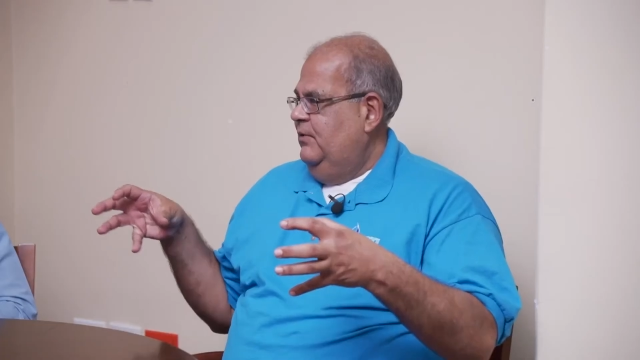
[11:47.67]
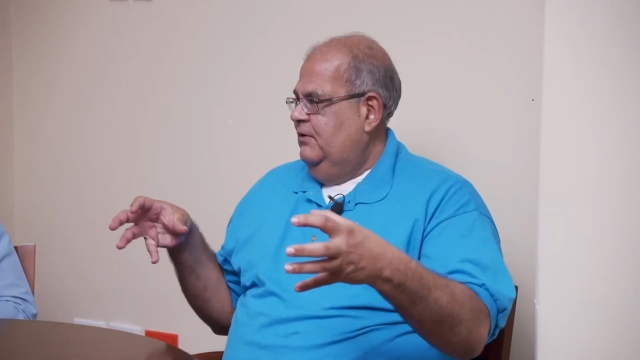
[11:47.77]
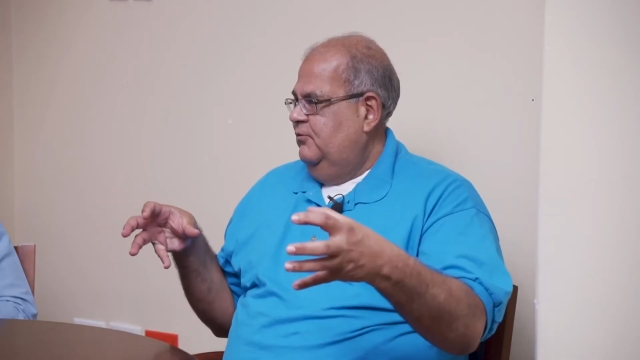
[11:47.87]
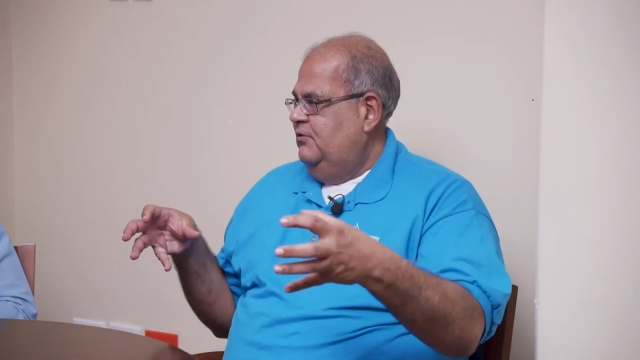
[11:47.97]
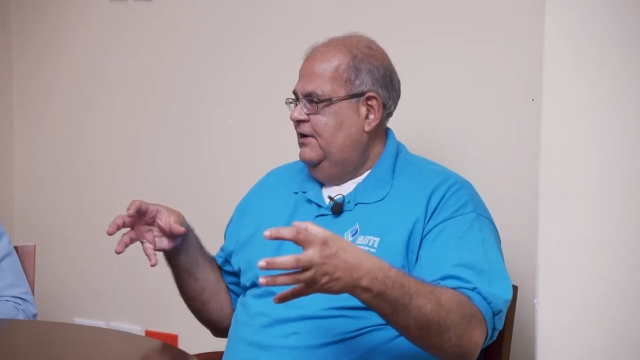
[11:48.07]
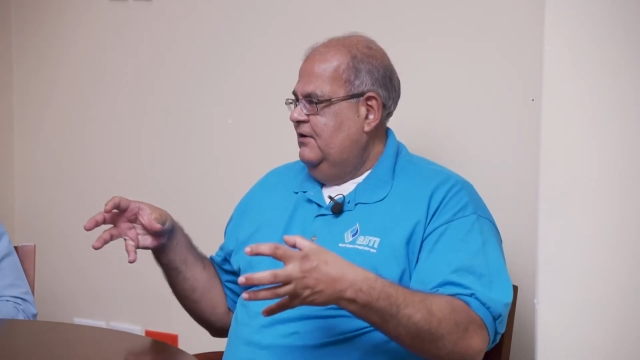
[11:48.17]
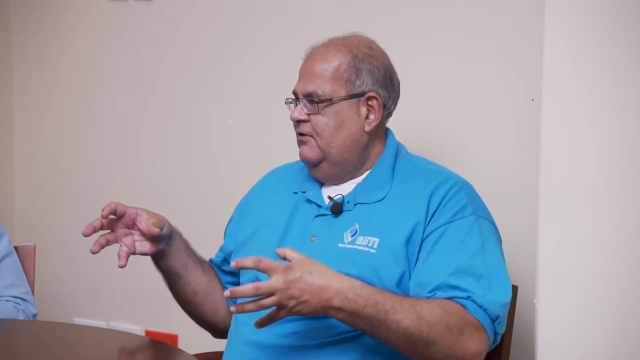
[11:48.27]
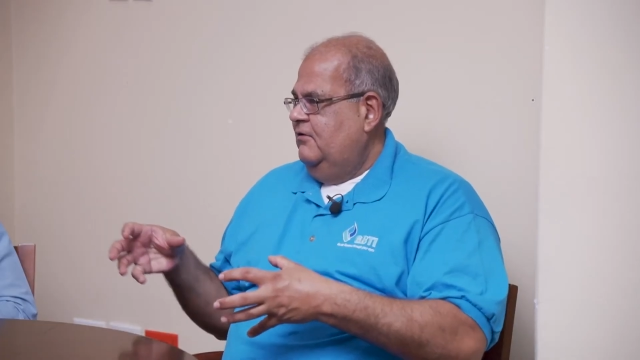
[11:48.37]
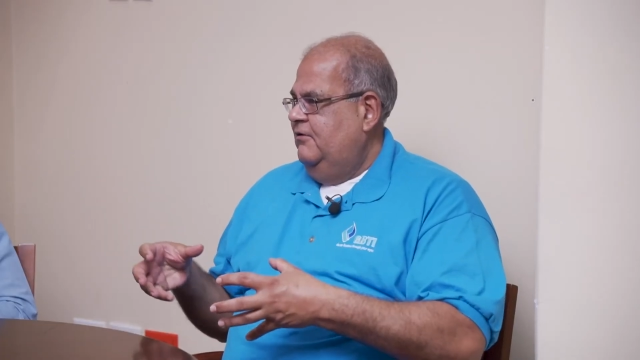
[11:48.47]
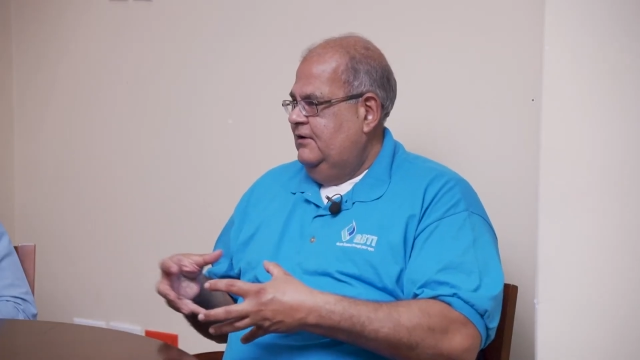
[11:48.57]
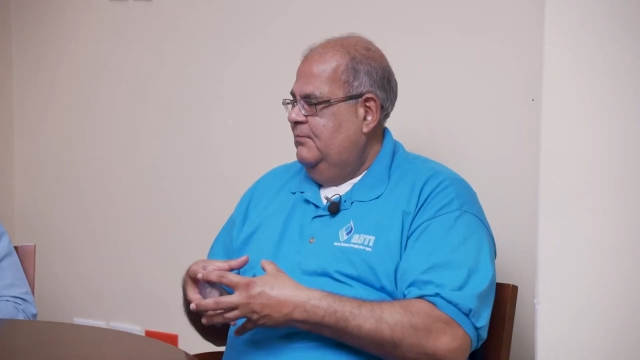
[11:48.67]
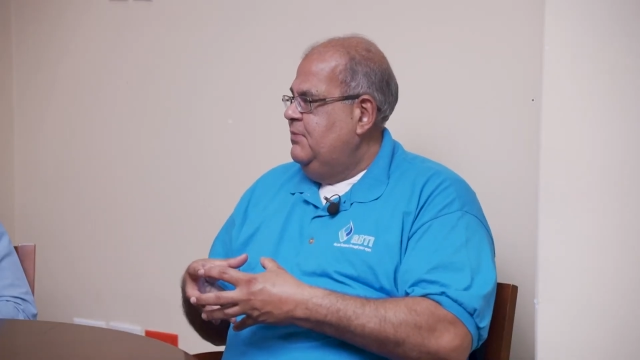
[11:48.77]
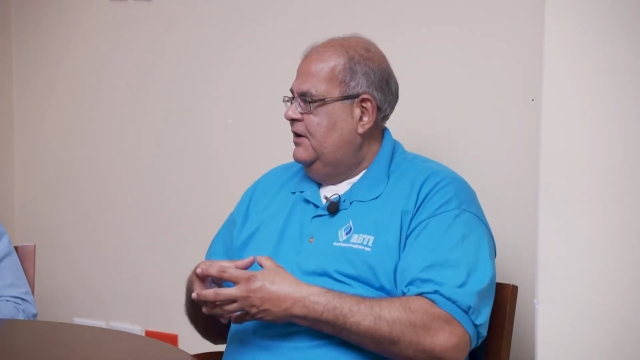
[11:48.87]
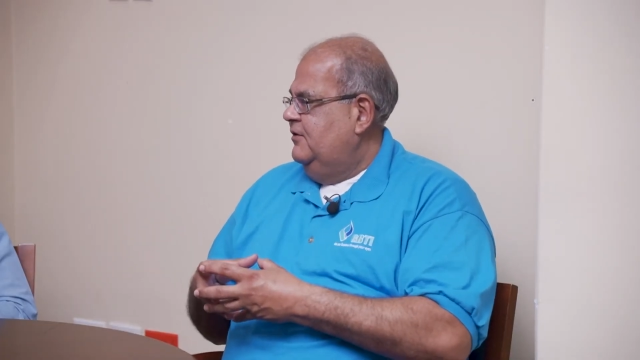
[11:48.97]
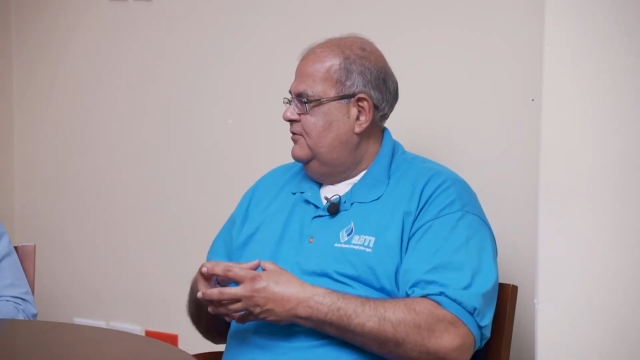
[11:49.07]
try to create a
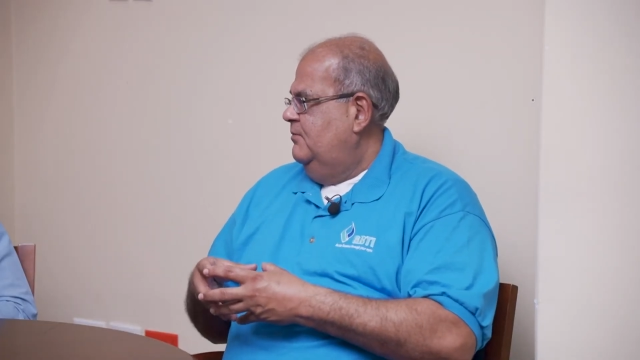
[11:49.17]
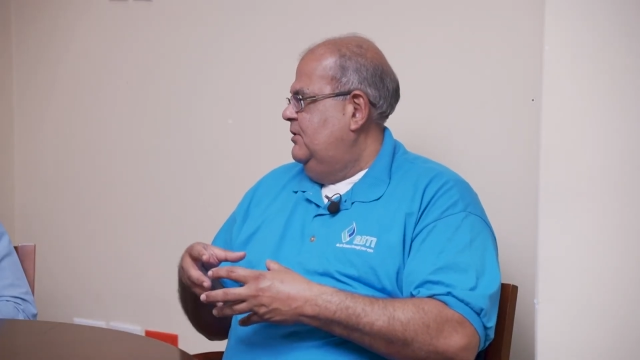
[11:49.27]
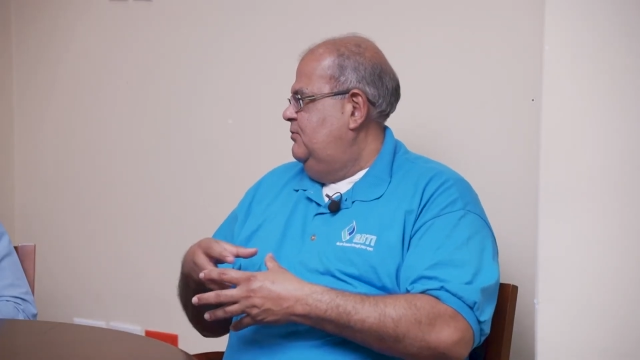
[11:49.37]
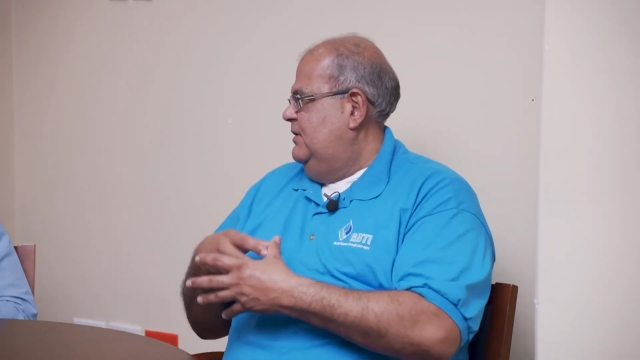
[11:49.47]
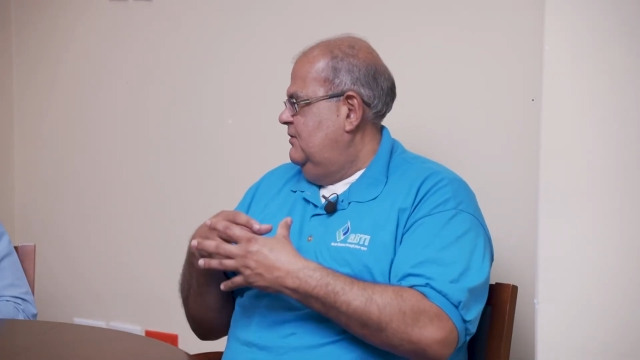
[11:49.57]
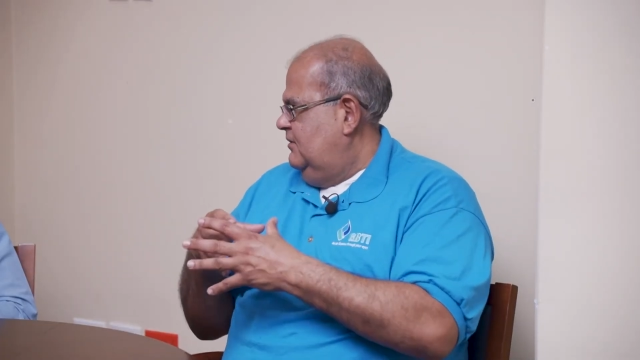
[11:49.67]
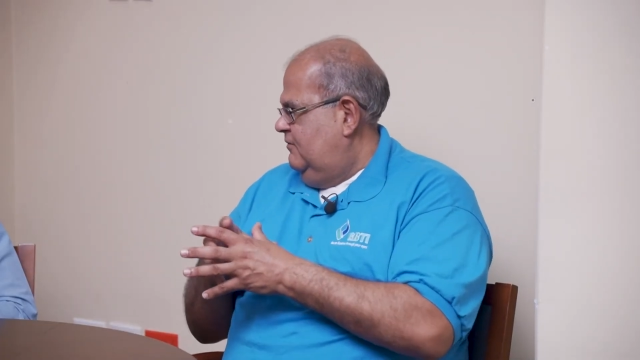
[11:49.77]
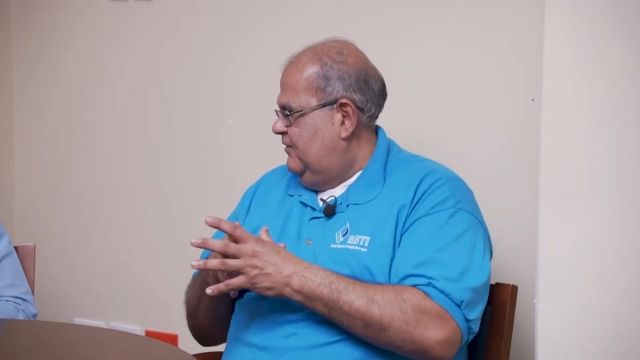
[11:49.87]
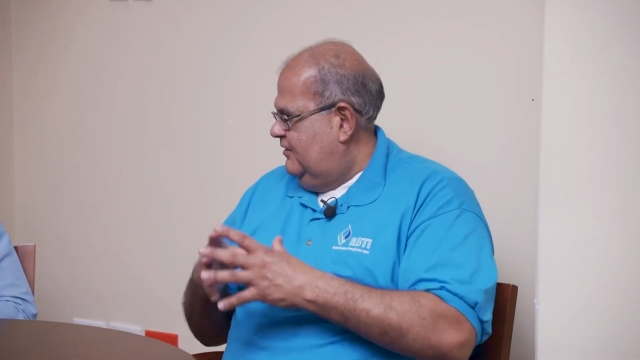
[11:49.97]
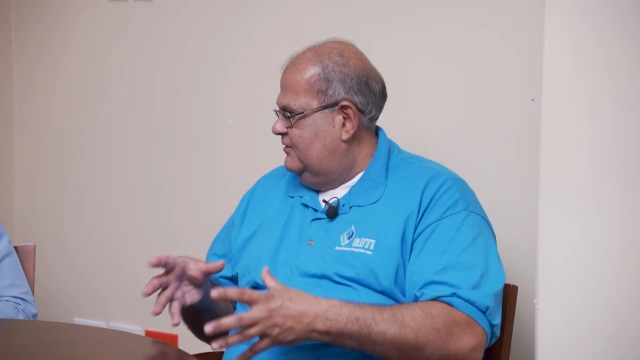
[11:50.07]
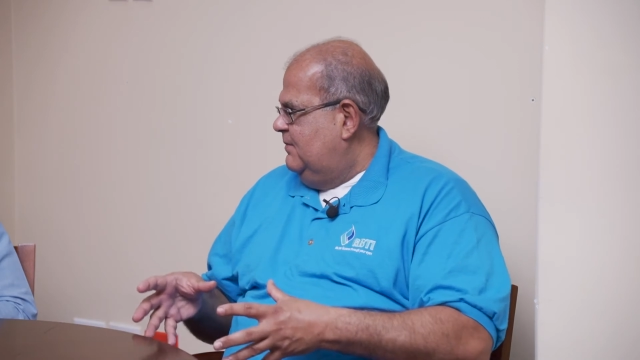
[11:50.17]
partnership between the various